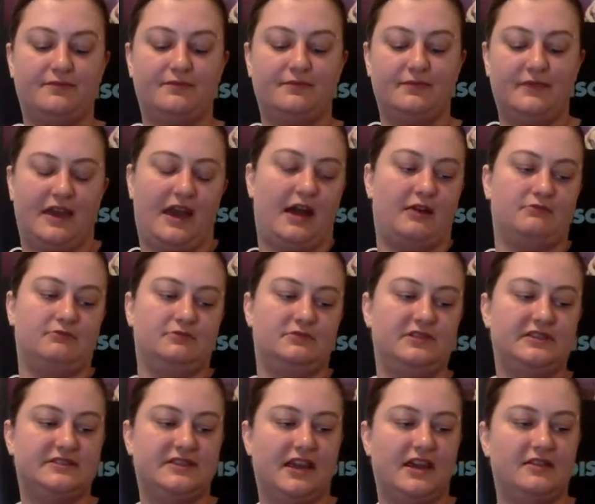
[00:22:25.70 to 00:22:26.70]
yeah, to
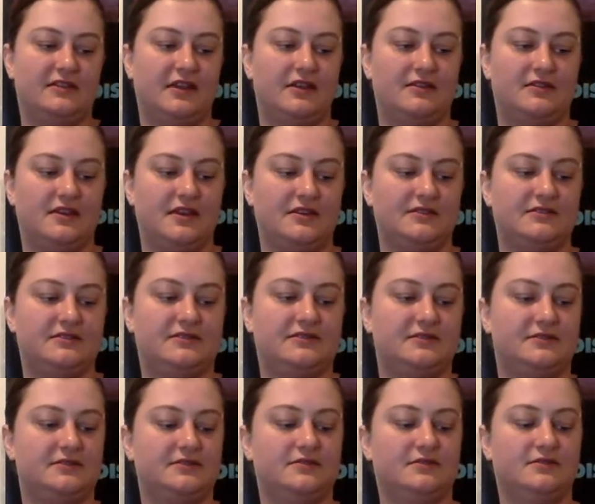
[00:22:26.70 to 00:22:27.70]
say that
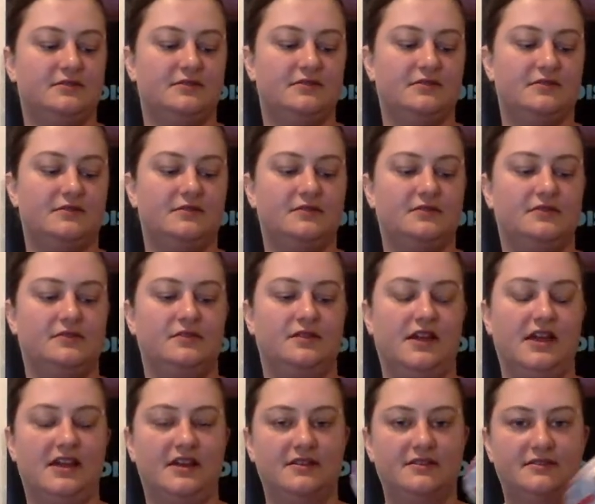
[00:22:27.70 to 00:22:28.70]
this
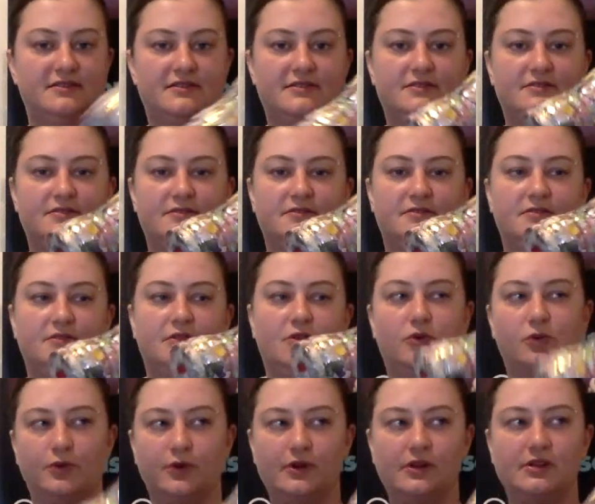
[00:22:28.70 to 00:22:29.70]
is
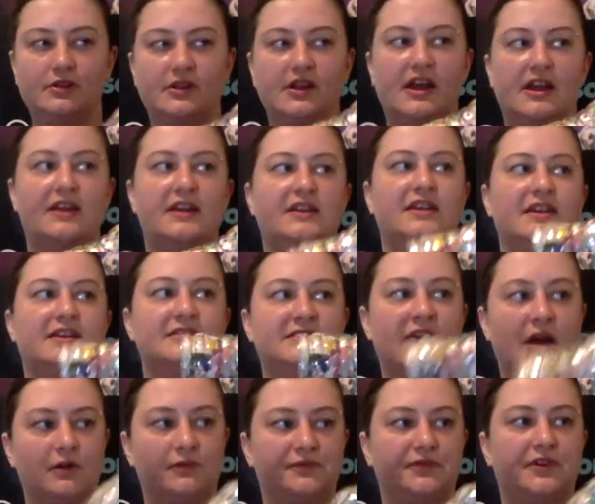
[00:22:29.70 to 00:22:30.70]
cool and it is
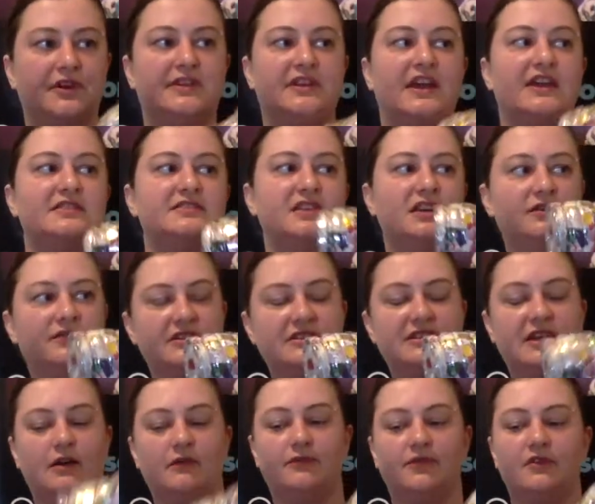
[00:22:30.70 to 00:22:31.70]
helpful and the idea of it is
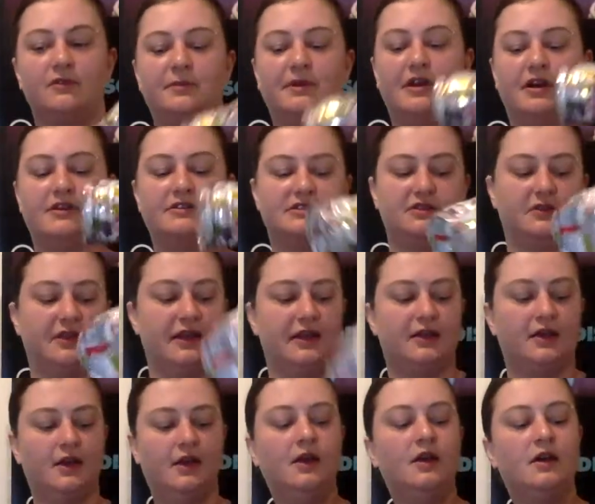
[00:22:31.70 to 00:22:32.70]
helpful, but also like
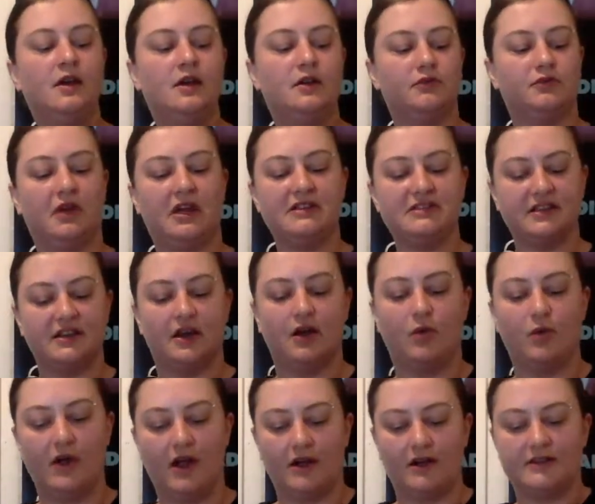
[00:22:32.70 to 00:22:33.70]
raising
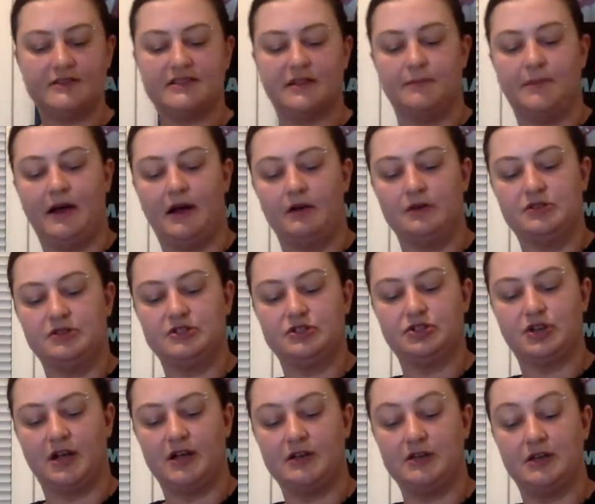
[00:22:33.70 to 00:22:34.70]
awareness about just
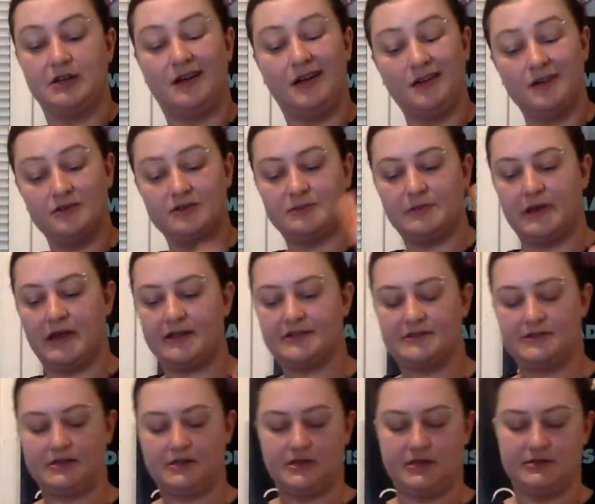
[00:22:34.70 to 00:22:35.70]
trying to not use
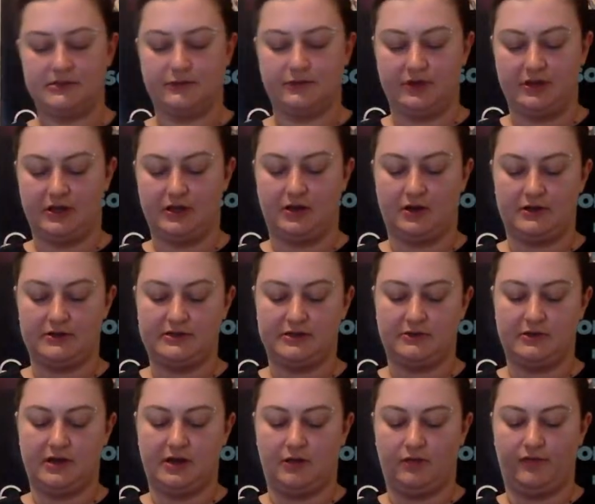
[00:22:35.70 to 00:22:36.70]
plastic is really also
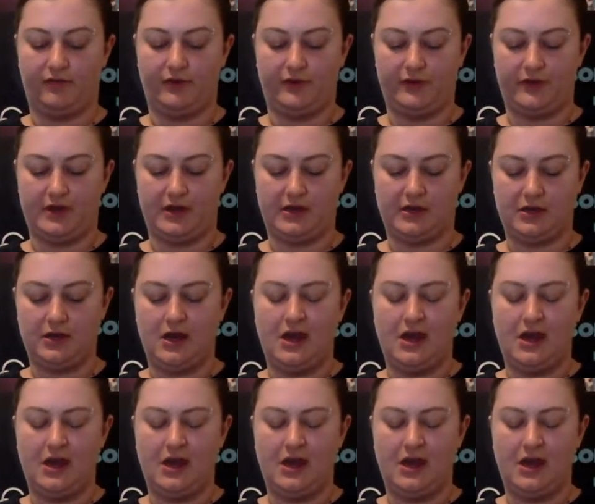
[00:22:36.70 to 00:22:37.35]
a helpful thing,